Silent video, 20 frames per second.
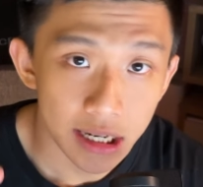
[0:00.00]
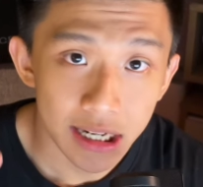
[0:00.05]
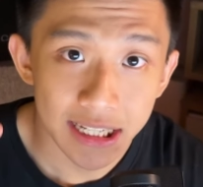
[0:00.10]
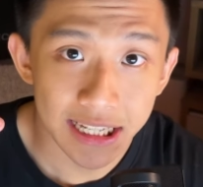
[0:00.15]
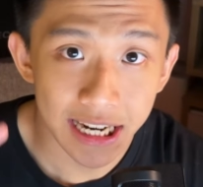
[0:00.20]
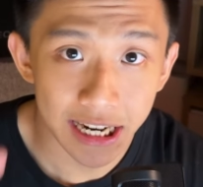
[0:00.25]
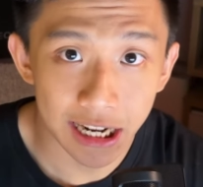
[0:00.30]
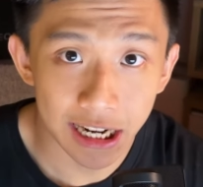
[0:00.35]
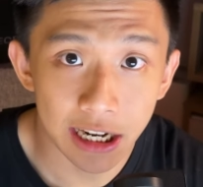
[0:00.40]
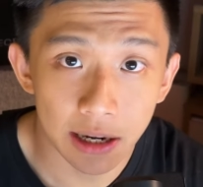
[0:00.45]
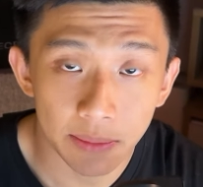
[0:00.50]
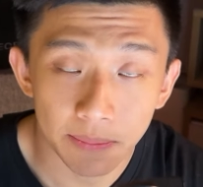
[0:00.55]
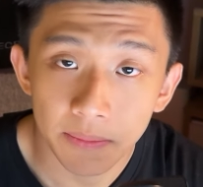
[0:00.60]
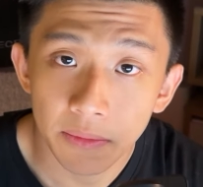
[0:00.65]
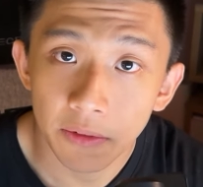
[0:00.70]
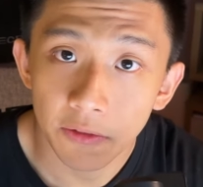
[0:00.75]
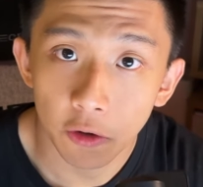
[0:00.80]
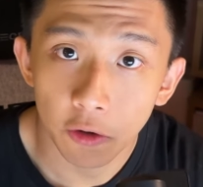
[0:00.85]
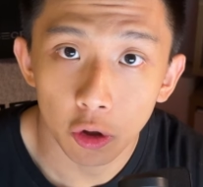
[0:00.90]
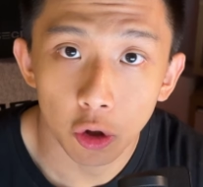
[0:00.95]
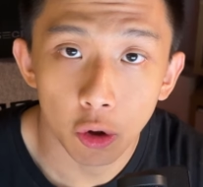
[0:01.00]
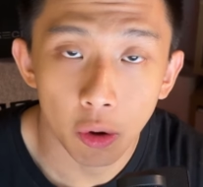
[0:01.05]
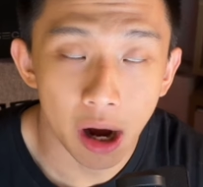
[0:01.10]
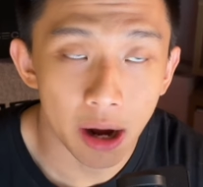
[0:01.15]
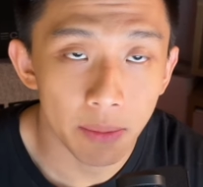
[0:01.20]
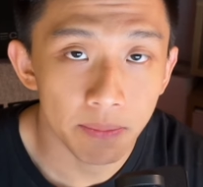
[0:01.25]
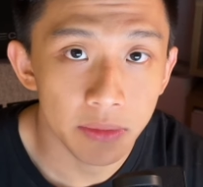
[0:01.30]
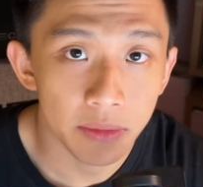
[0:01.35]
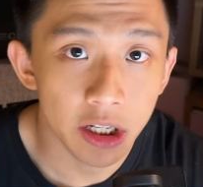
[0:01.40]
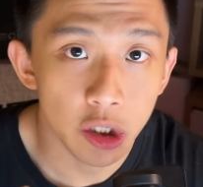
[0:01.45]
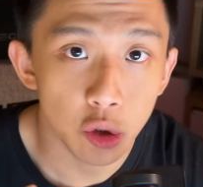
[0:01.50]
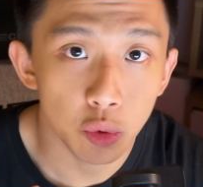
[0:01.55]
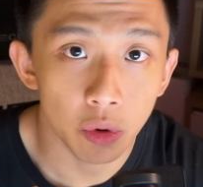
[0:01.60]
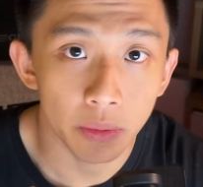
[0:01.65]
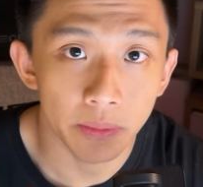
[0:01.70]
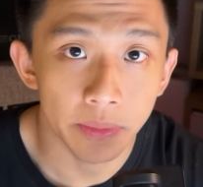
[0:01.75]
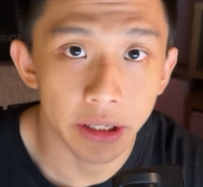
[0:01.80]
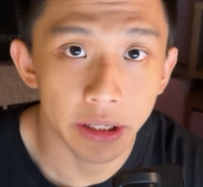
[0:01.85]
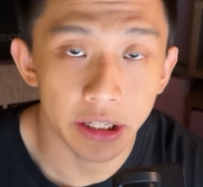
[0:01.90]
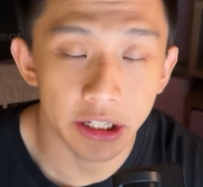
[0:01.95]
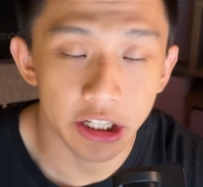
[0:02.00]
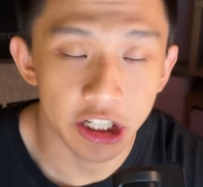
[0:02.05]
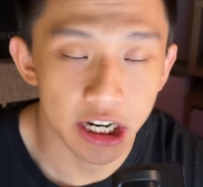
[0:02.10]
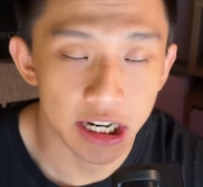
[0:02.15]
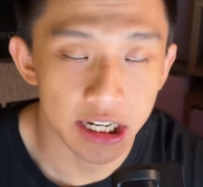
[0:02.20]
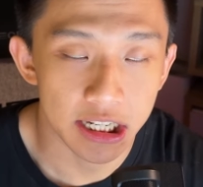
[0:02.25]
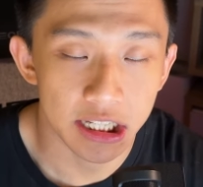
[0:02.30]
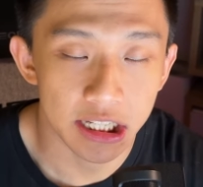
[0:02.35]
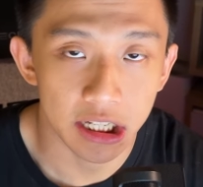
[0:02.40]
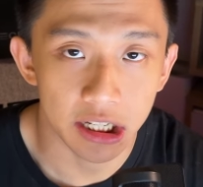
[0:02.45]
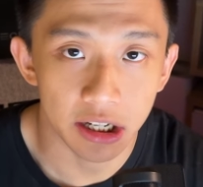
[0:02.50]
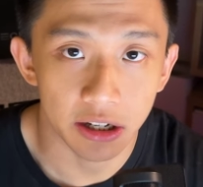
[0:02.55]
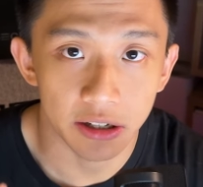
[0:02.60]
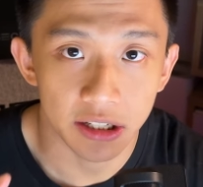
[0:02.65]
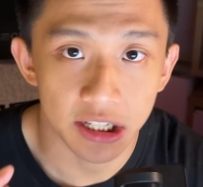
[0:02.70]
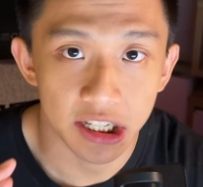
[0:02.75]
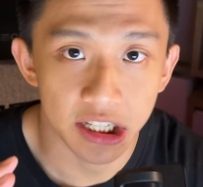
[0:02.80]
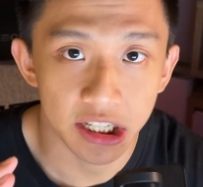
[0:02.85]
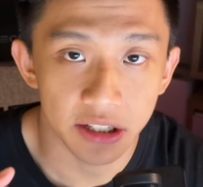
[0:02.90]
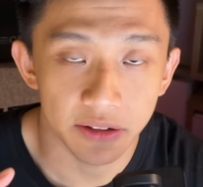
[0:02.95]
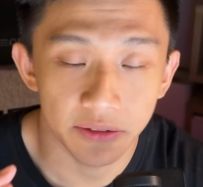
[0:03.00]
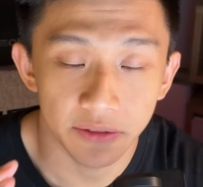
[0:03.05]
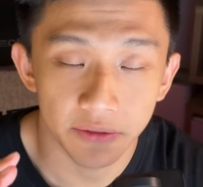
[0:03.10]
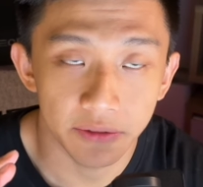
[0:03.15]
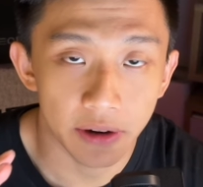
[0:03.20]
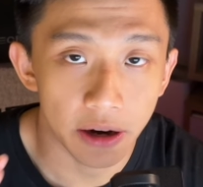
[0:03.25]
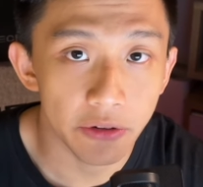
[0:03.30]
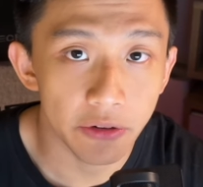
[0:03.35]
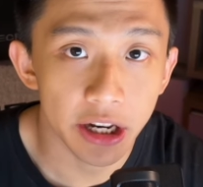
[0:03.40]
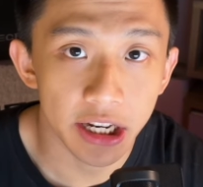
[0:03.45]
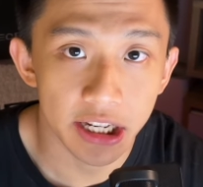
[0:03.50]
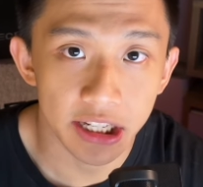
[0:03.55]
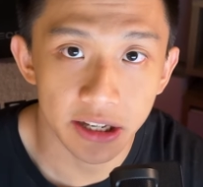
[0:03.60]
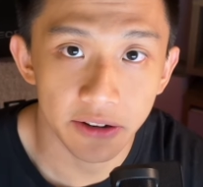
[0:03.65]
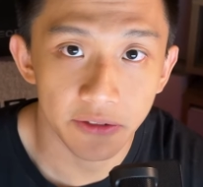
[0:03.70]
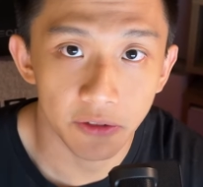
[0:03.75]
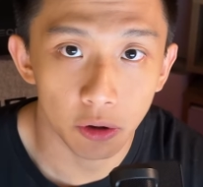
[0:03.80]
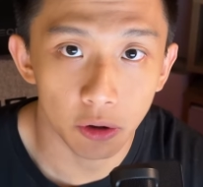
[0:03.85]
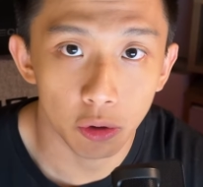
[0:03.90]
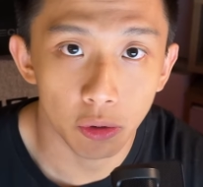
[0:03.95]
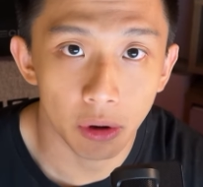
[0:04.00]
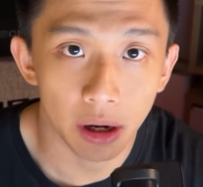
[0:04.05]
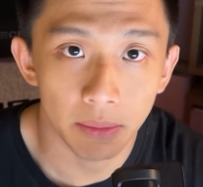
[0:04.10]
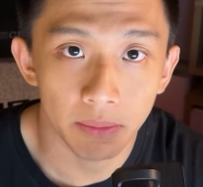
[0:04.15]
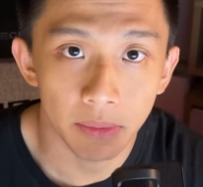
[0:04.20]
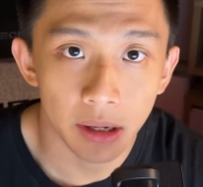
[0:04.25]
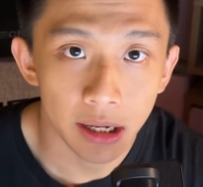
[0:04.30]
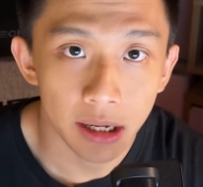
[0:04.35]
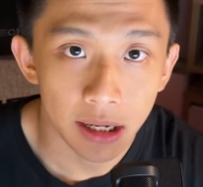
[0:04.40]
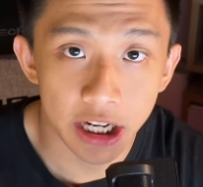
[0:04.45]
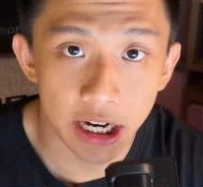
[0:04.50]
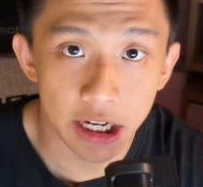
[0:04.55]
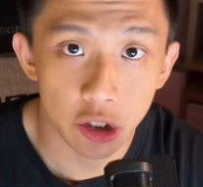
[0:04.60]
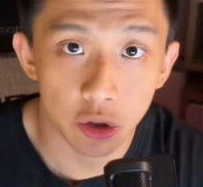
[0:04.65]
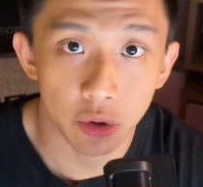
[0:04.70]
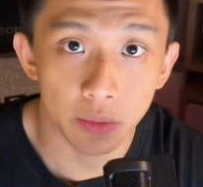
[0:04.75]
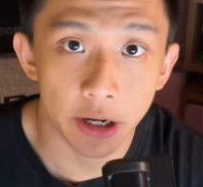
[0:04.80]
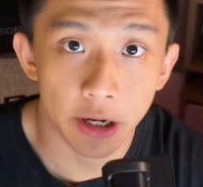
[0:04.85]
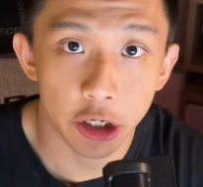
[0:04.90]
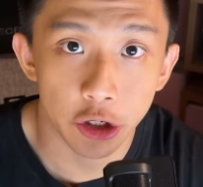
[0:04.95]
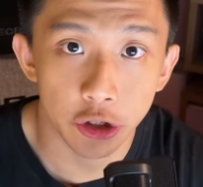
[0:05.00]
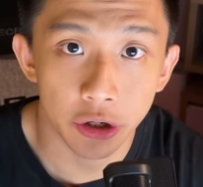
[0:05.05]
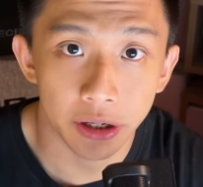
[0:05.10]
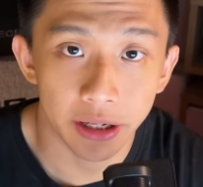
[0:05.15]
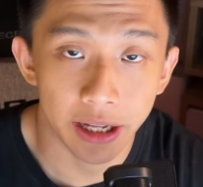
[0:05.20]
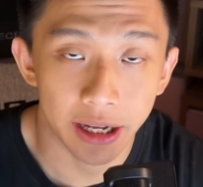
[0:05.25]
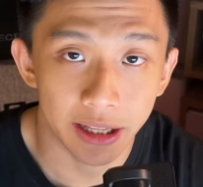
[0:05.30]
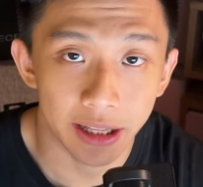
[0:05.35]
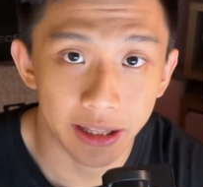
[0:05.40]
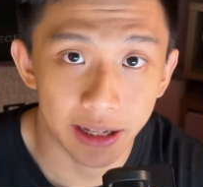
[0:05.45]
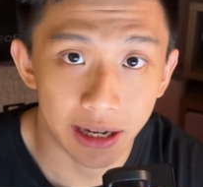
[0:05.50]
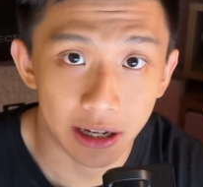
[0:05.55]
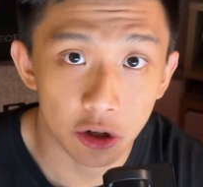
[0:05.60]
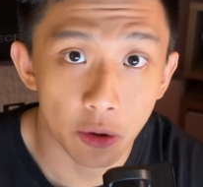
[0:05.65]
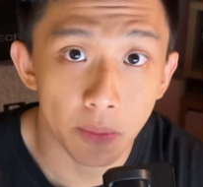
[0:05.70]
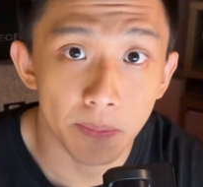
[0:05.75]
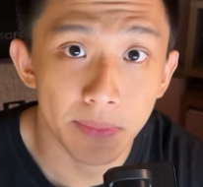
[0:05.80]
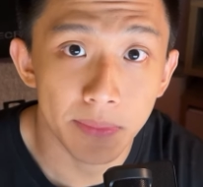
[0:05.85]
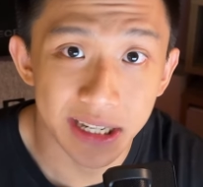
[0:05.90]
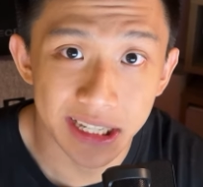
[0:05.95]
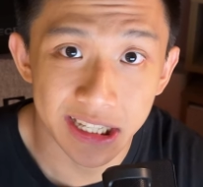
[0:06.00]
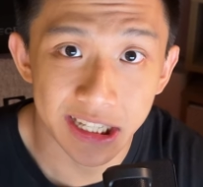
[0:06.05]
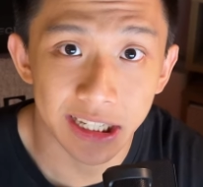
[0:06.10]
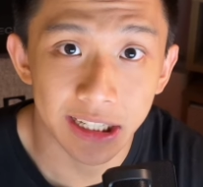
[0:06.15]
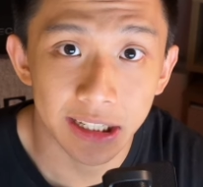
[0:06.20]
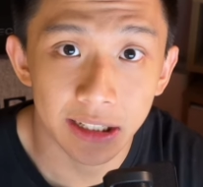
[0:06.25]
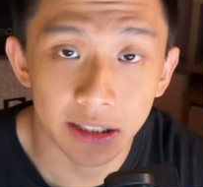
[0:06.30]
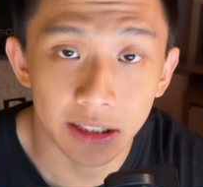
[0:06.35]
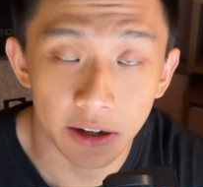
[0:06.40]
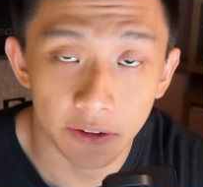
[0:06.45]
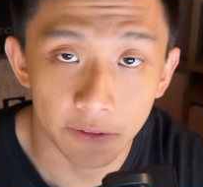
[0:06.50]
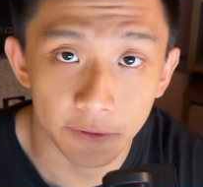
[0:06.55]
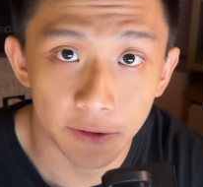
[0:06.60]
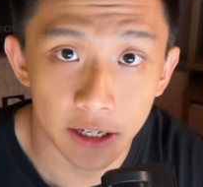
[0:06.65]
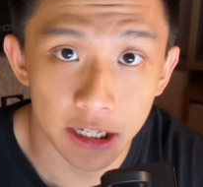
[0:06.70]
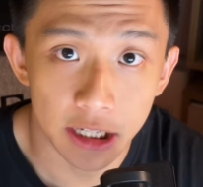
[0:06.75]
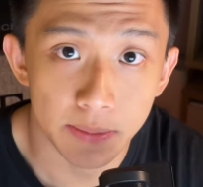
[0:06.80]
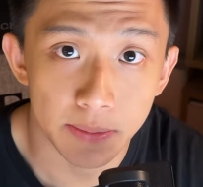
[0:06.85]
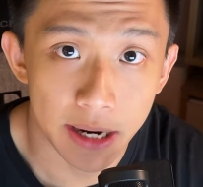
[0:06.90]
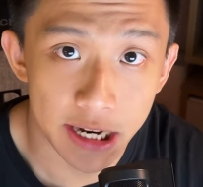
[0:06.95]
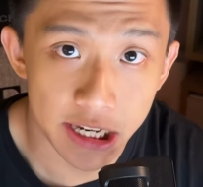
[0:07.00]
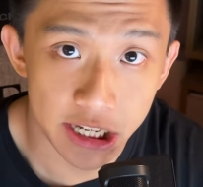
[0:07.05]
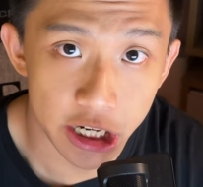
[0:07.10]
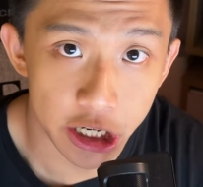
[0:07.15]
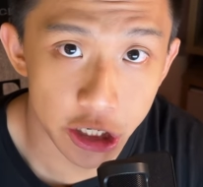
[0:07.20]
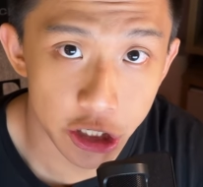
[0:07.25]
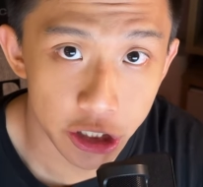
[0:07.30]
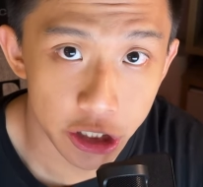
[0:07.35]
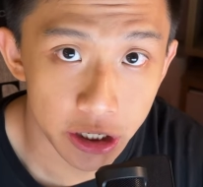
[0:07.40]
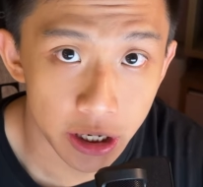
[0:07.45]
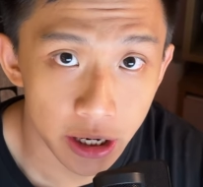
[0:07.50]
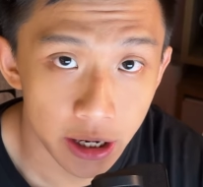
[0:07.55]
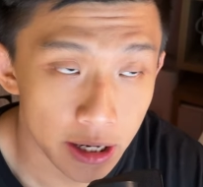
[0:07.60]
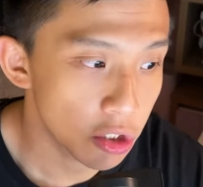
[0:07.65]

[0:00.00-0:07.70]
Second up, follow up. This would be just a very easy follow up, just to make sure that they are not missing the first message.